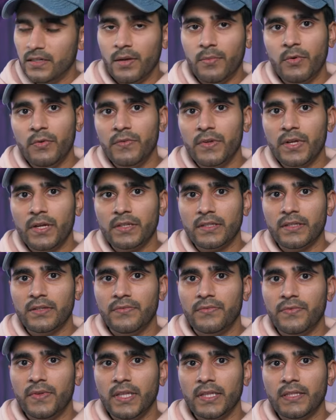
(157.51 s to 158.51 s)
Now moving on to the
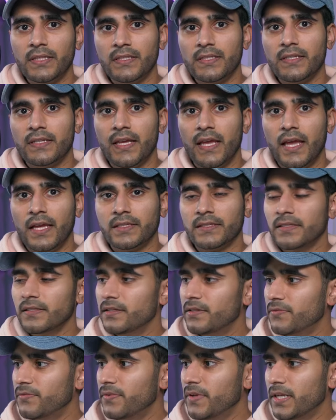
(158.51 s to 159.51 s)
fit, this is an
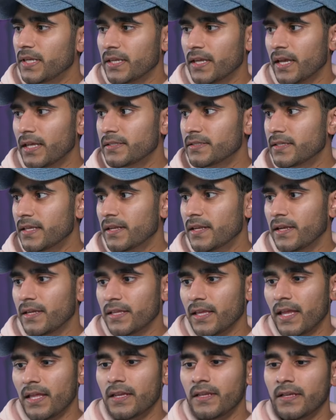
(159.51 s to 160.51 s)
excellent fitting headset
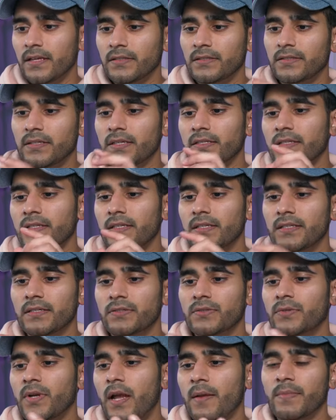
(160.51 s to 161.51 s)
again adjusting
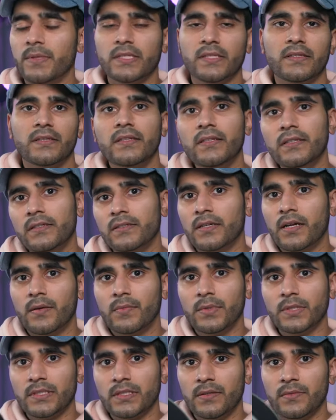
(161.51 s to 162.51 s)
this strap is a little
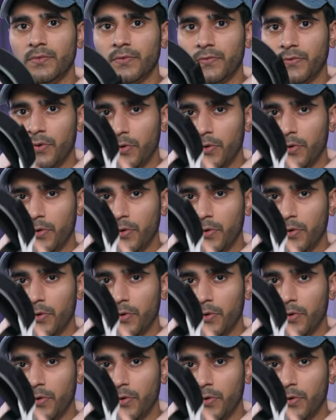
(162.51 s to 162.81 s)
cumbersome of